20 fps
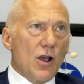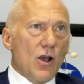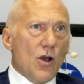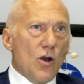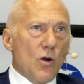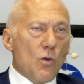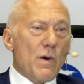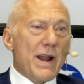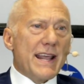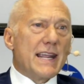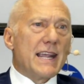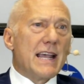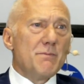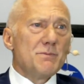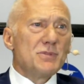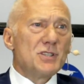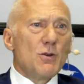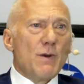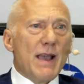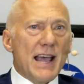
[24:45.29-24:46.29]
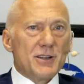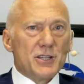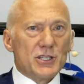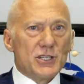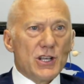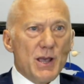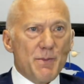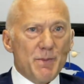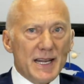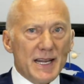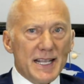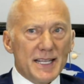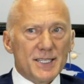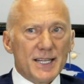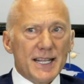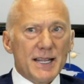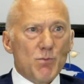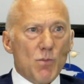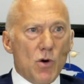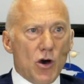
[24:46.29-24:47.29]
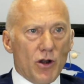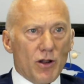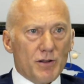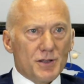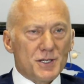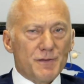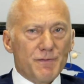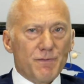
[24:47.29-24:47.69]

When it comes to our deterministic models,